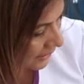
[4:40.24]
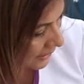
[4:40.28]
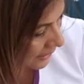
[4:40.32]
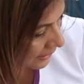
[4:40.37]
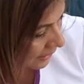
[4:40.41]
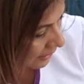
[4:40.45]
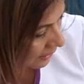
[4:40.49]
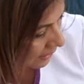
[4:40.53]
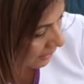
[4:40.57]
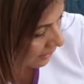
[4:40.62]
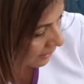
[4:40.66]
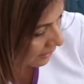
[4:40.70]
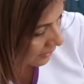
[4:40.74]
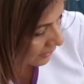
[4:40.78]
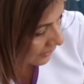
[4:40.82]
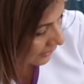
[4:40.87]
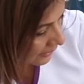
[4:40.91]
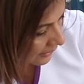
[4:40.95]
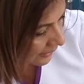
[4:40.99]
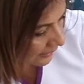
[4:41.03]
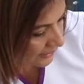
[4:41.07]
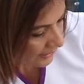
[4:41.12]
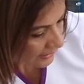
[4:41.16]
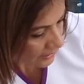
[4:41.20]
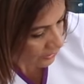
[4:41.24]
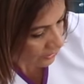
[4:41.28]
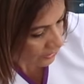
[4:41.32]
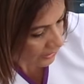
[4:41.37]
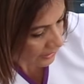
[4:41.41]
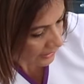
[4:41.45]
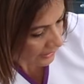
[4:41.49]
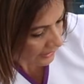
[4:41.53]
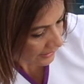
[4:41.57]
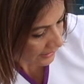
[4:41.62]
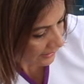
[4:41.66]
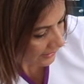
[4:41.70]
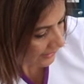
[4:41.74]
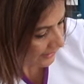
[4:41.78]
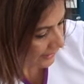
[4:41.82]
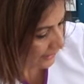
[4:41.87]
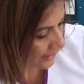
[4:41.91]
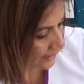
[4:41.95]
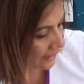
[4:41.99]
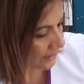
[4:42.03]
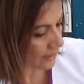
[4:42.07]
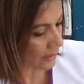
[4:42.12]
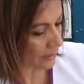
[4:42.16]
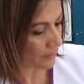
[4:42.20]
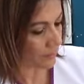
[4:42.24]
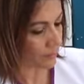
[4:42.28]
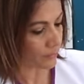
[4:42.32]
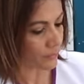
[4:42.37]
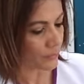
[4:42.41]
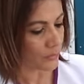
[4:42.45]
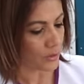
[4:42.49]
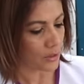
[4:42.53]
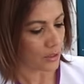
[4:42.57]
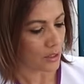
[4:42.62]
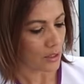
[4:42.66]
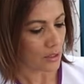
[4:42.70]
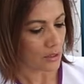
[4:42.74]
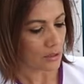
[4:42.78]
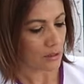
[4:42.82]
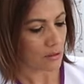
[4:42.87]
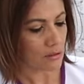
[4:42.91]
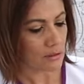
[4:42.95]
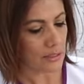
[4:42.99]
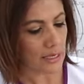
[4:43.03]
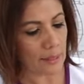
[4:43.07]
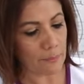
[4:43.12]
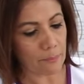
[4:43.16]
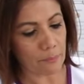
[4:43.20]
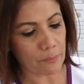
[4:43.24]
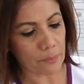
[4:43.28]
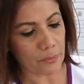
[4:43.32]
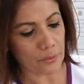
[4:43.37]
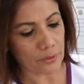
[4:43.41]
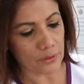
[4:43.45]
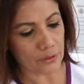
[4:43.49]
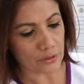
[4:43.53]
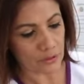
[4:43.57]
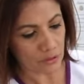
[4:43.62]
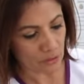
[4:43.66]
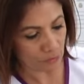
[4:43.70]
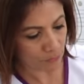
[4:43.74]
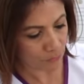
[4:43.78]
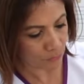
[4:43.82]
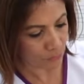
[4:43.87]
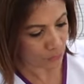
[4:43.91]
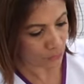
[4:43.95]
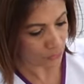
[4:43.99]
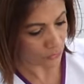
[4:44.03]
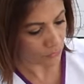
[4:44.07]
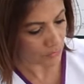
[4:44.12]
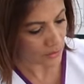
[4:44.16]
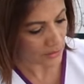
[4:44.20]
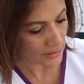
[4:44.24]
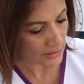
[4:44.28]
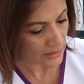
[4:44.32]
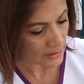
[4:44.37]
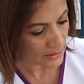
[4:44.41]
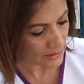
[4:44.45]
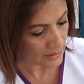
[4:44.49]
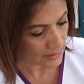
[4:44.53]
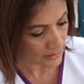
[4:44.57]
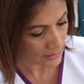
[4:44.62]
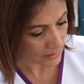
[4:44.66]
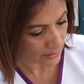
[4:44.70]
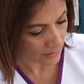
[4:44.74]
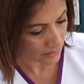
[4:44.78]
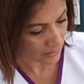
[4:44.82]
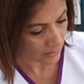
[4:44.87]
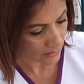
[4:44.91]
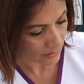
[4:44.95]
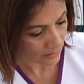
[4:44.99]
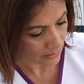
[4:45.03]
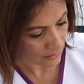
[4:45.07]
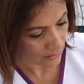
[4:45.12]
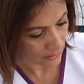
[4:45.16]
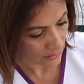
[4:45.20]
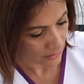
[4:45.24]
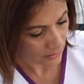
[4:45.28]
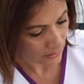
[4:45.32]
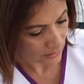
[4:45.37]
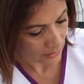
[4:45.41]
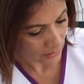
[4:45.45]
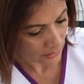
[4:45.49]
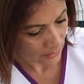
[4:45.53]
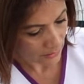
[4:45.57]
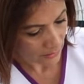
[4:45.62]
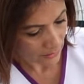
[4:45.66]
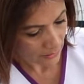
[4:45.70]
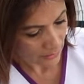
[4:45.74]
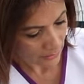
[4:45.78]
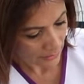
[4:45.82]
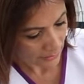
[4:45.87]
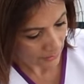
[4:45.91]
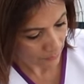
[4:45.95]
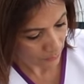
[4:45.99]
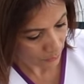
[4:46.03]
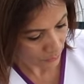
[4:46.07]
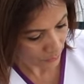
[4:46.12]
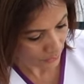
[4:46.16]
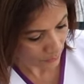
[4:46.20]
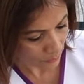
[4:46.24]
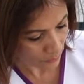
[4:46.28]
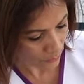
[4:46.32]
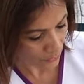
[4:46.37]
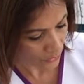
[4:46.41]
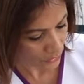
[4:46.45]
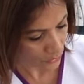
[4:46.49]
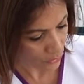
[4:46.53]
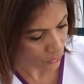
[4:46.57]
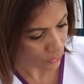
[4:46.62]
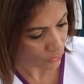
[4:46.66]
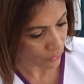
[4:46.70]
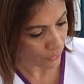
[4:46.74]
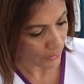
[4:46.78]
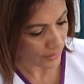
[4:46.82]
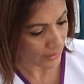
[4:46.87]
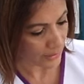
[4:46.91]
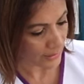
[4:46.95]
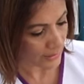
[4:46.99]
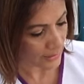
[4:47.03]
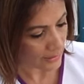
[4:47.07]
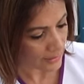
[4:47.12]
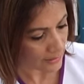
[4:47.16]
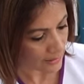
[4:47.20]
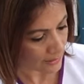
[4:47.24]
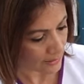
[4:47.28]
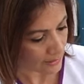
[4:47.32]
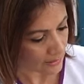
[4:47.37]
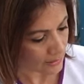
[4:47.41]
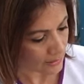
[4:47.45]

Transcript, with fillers: start I actually like to dampen a few of these and put them on a tray